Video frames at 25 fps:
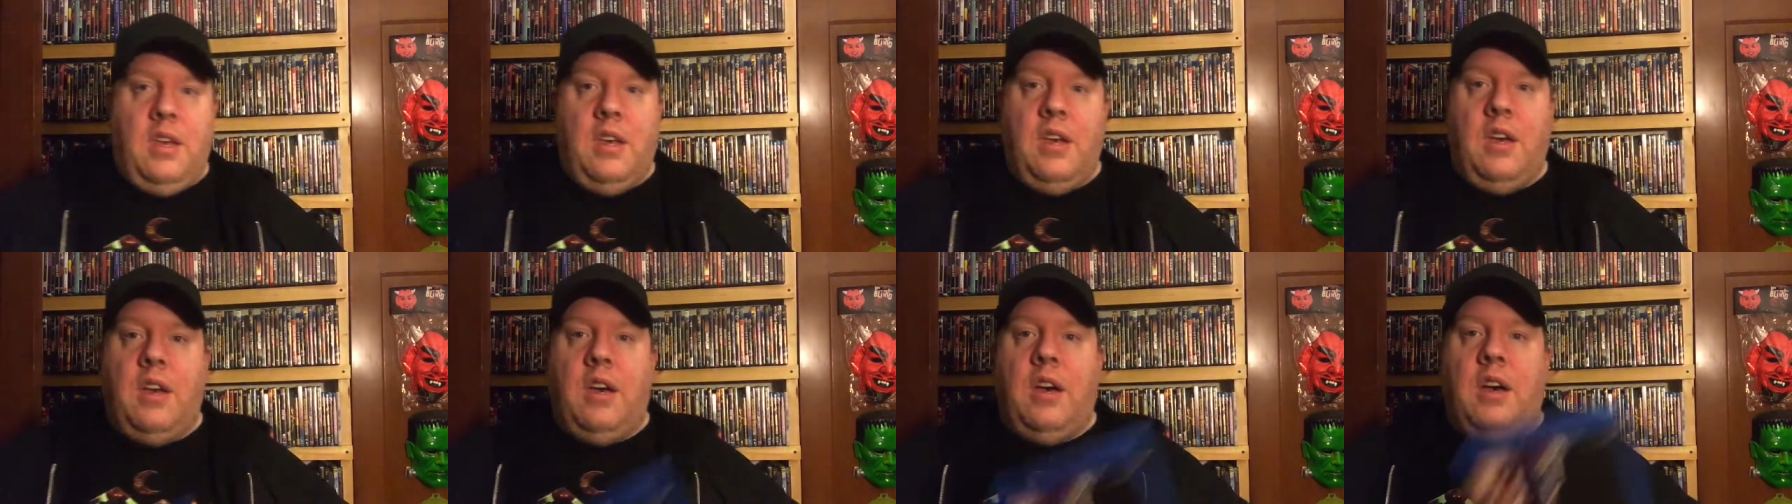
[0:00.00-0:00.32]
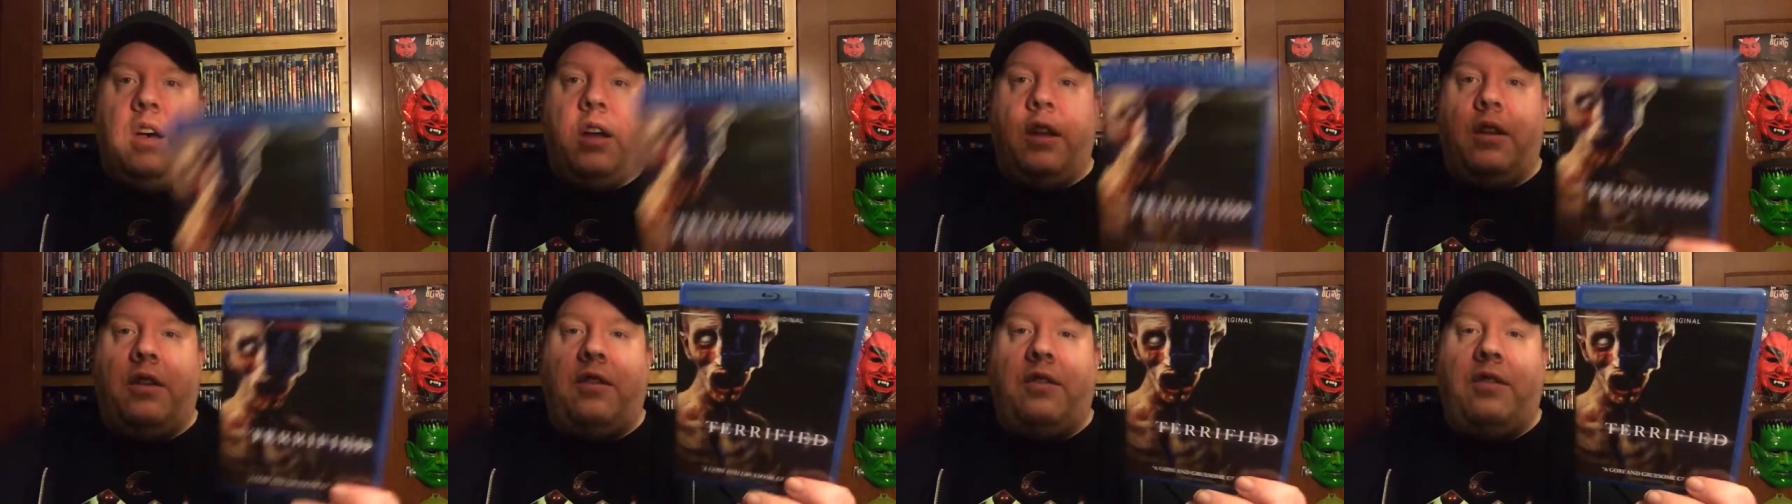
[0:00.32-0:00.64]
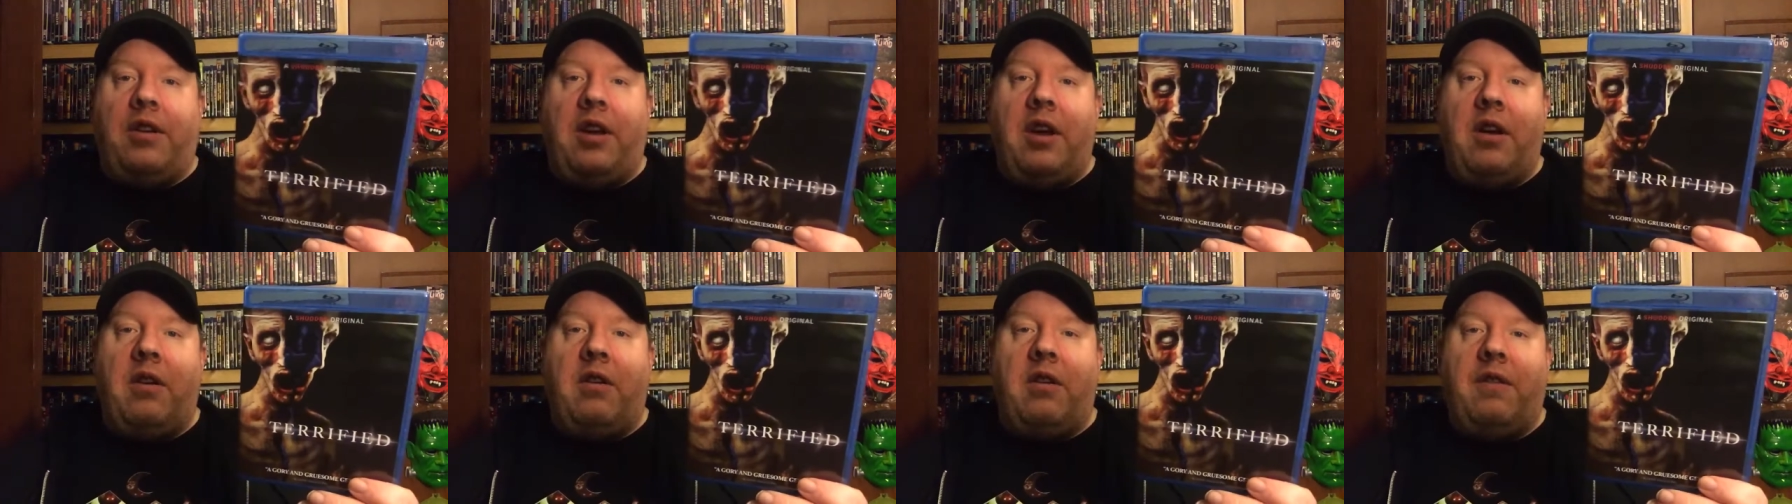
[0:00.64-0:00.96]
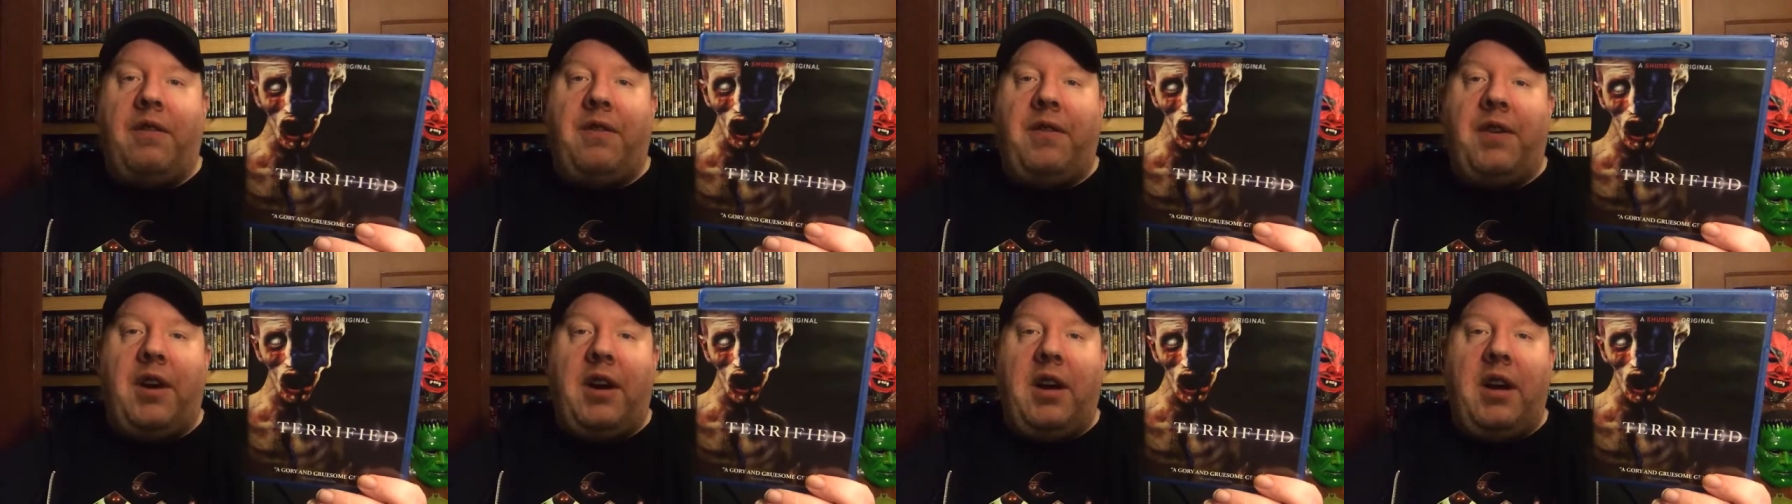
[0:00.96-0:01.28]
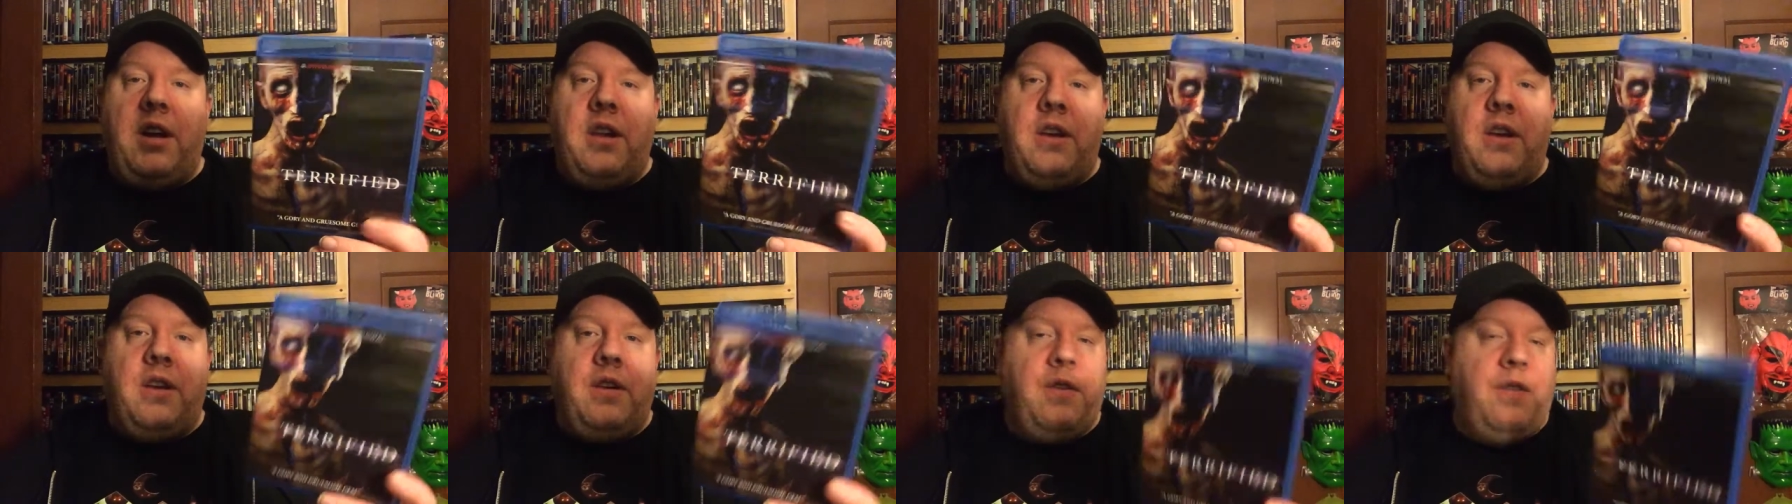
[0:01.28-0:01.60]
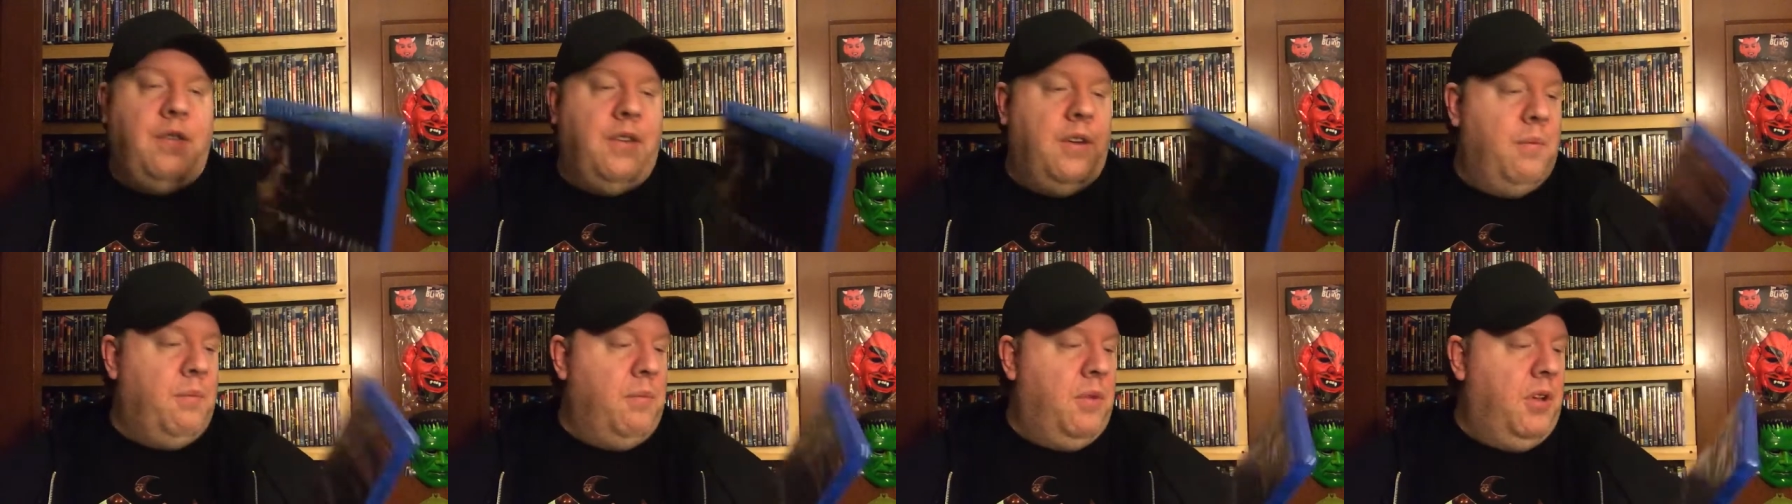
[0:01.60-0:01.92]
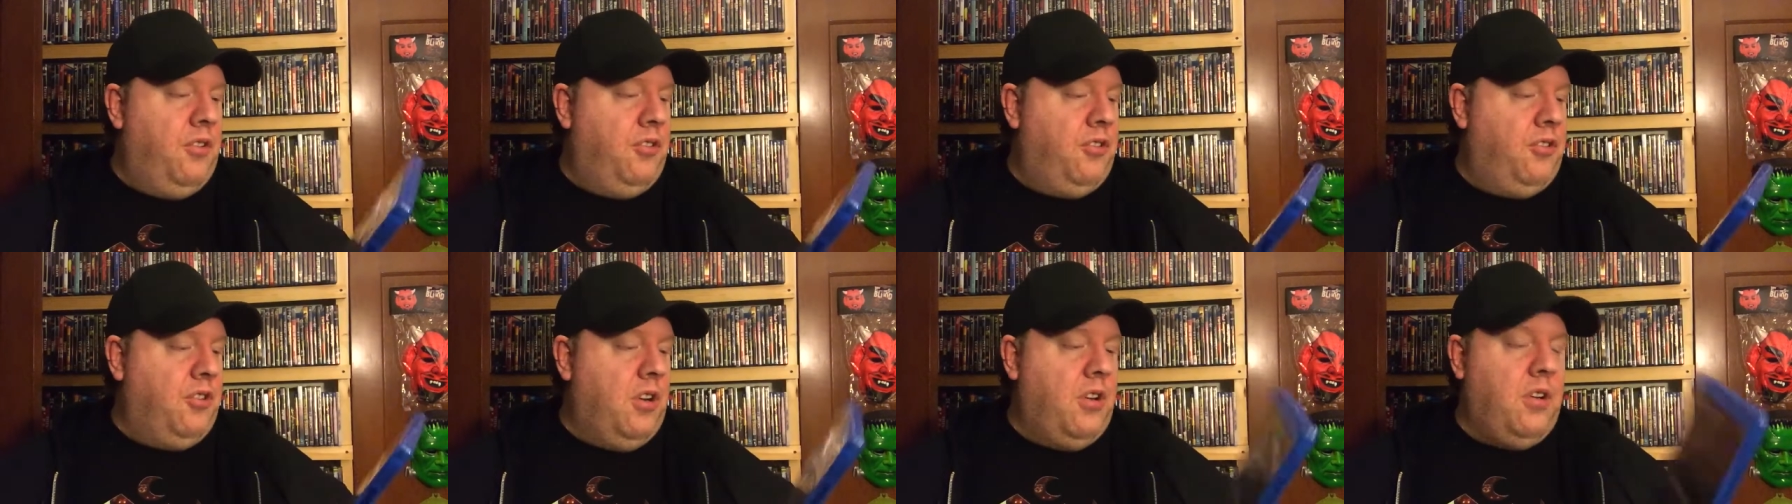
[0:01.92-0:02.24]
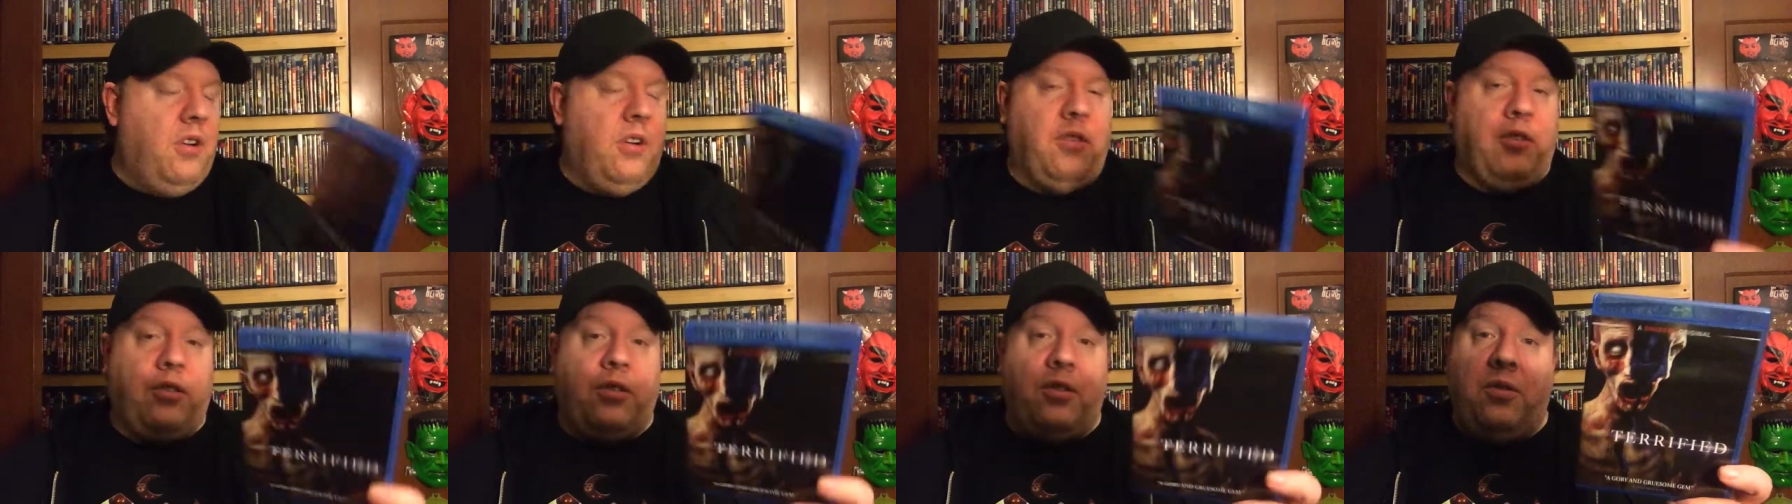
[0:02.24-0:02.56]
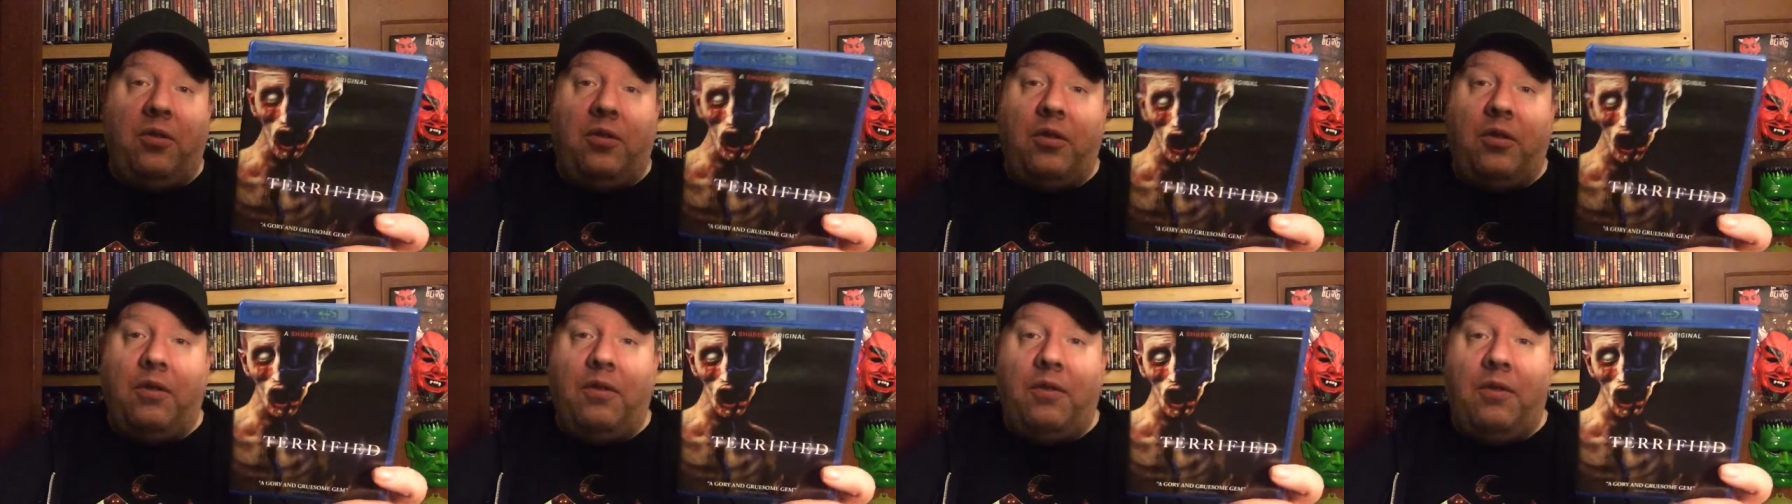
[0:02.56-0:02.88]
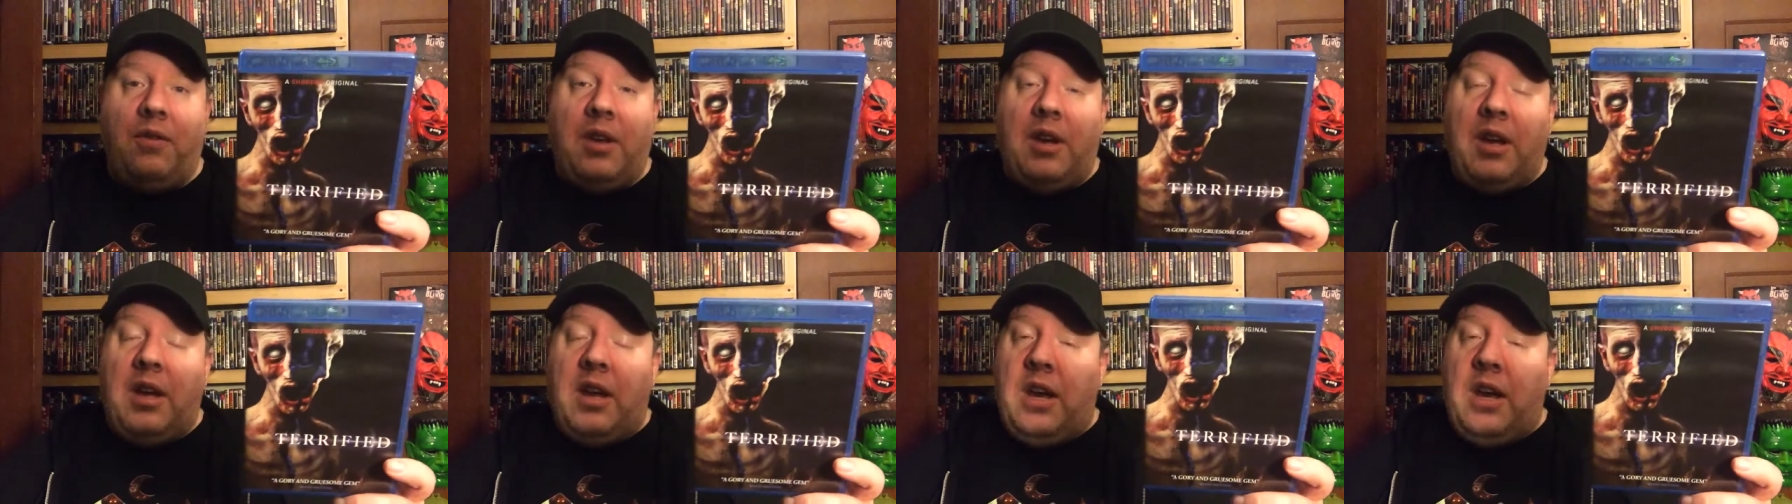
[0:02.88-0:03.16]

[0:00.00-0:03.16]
Uh, Terrified from a Shudder exclusive.